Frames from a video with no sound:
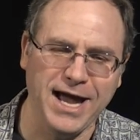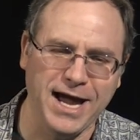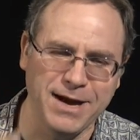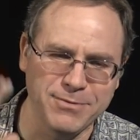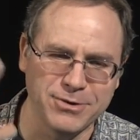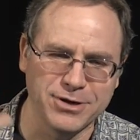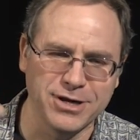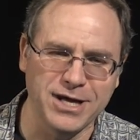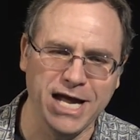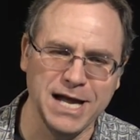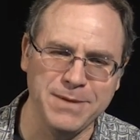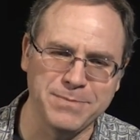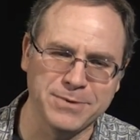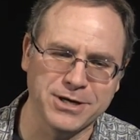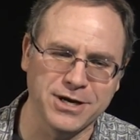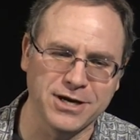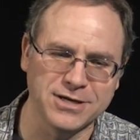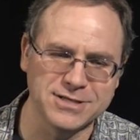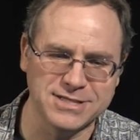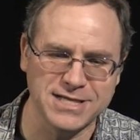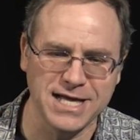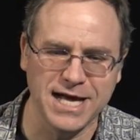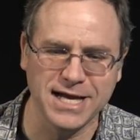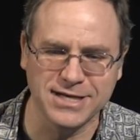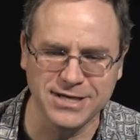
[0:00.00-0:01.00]
I wrote a hypercard
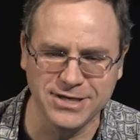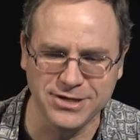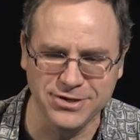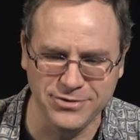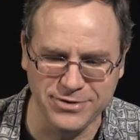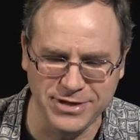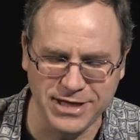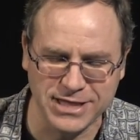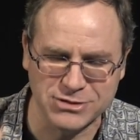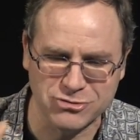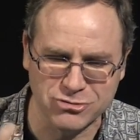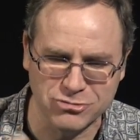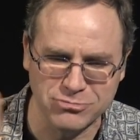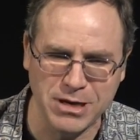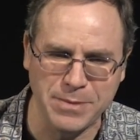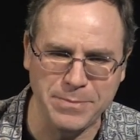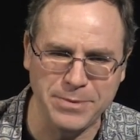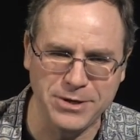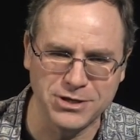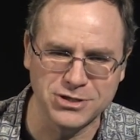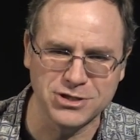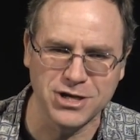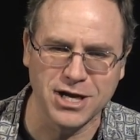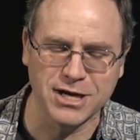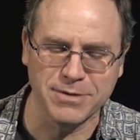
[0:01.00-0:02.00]
stack to do this. Remind me
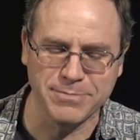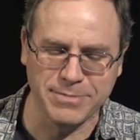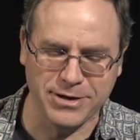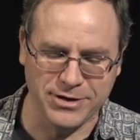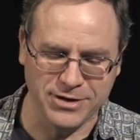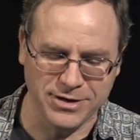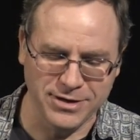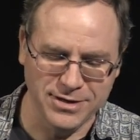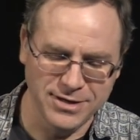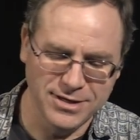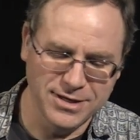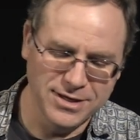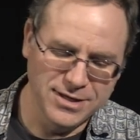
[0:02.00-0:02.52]
to talk about it.